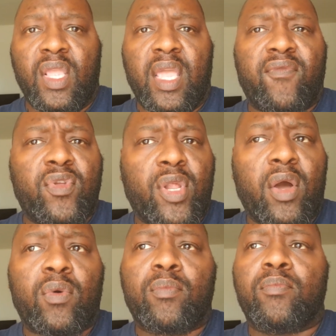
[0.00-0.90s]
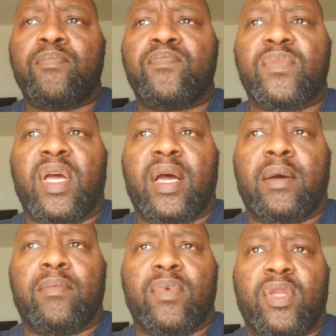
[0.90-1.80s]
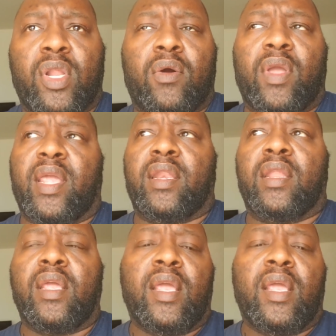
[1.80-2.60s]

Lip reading: If you don't, and